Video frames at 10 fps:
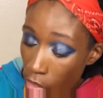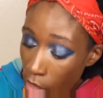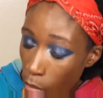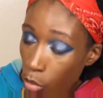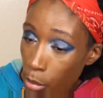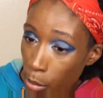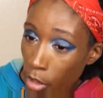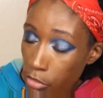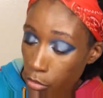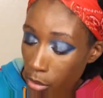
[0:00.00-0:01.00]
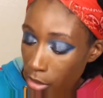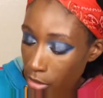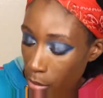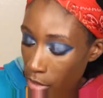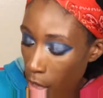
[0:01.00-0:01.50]
that won't be perfect for me in the
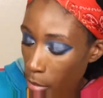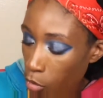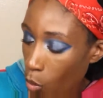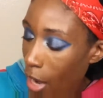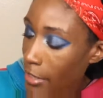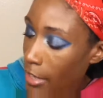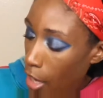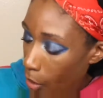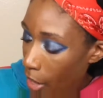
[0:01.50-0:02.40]
summertime but for right now